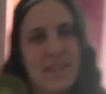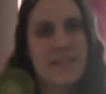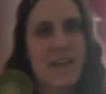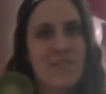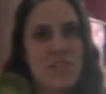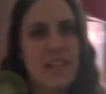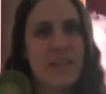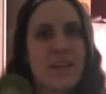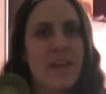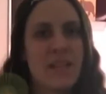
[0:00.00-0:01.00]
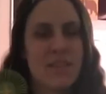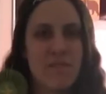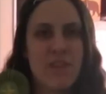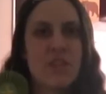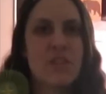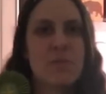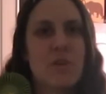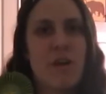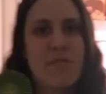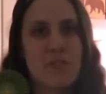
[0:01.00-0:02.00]
I have to like cut the
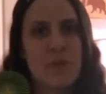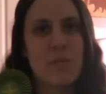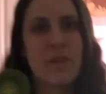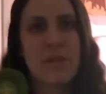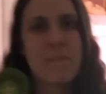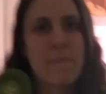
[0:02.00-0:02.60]
fingertips off or something.